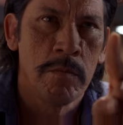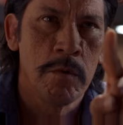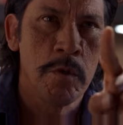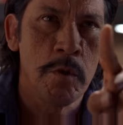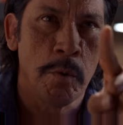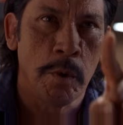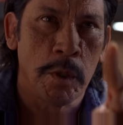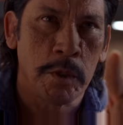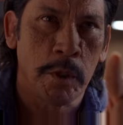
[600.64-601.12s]

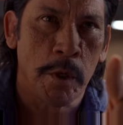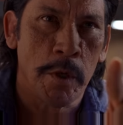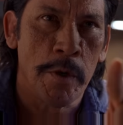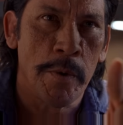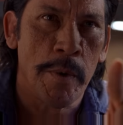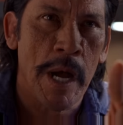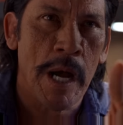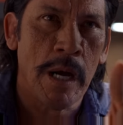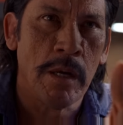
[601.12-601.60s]
You will turn
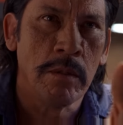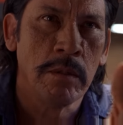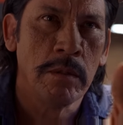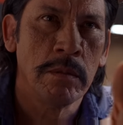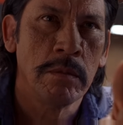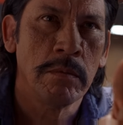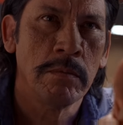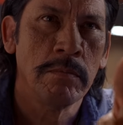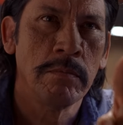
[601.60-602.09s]
around,
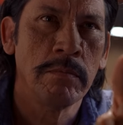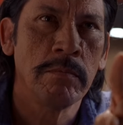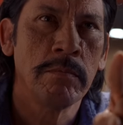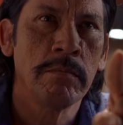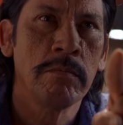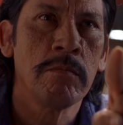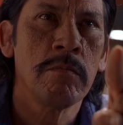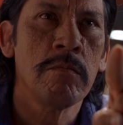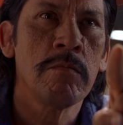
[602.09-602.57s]

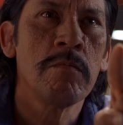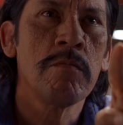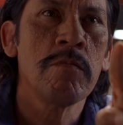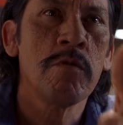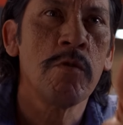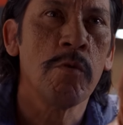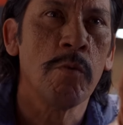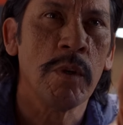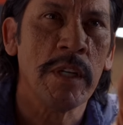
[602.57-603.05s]

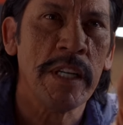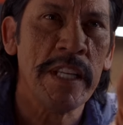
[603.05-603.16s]
you will